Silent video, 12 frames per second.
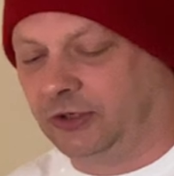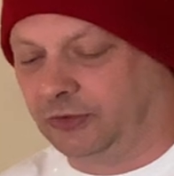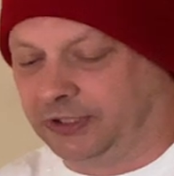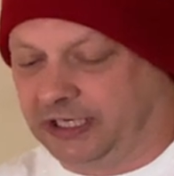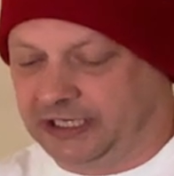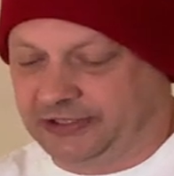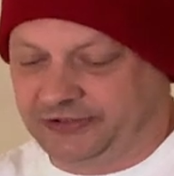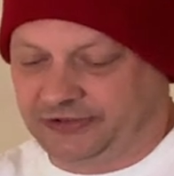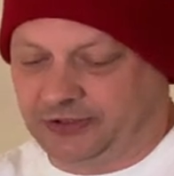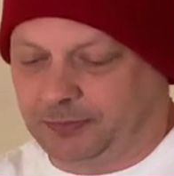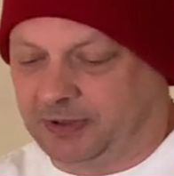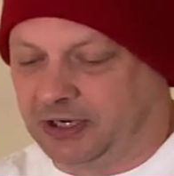on this,
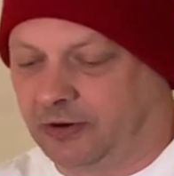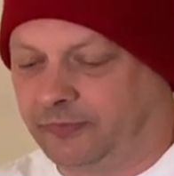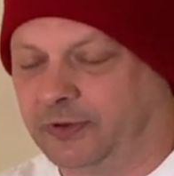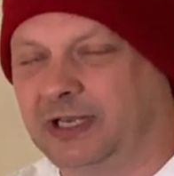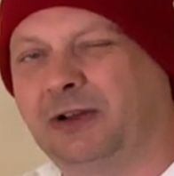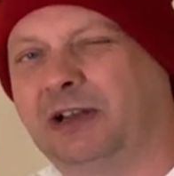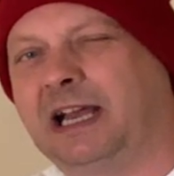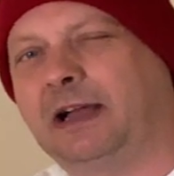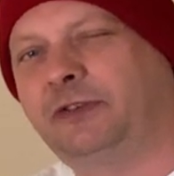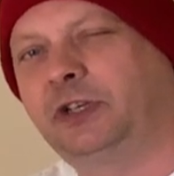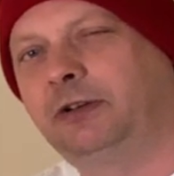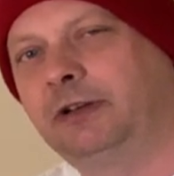you'd be going for a little
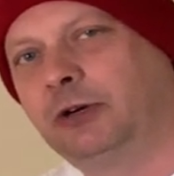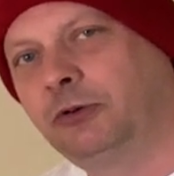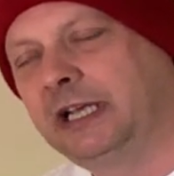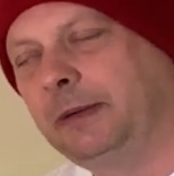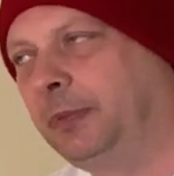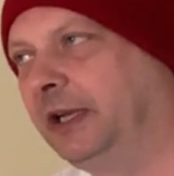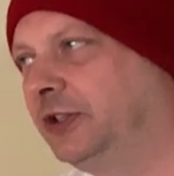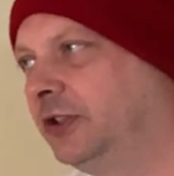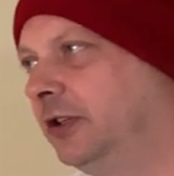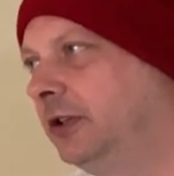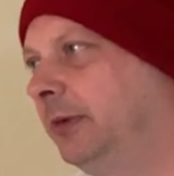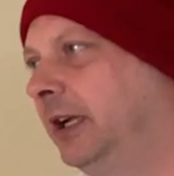afternoon little kippy, do you
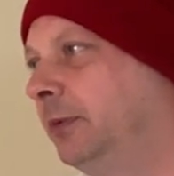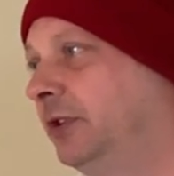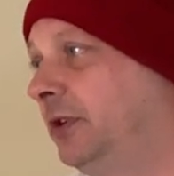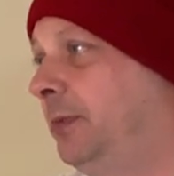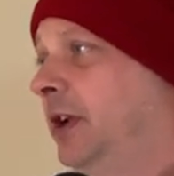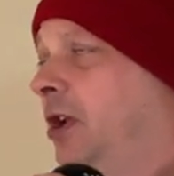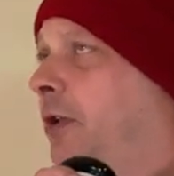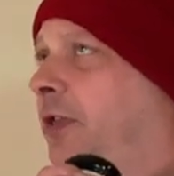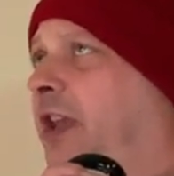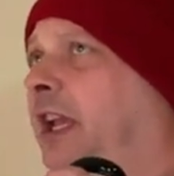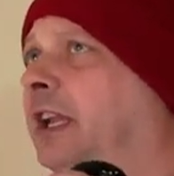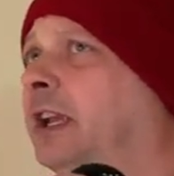know what I mean? Which could be a good
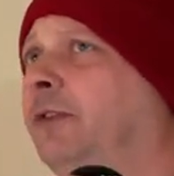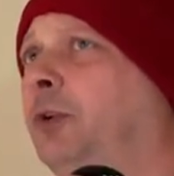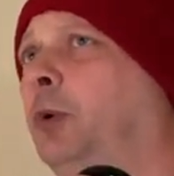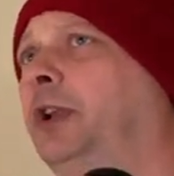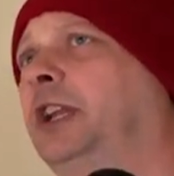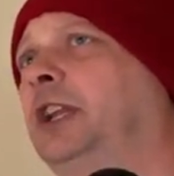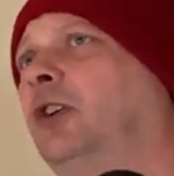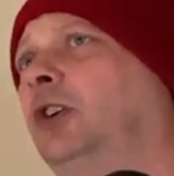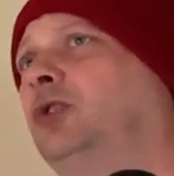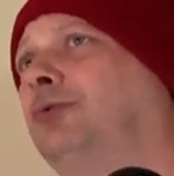thing. If you wanted a nice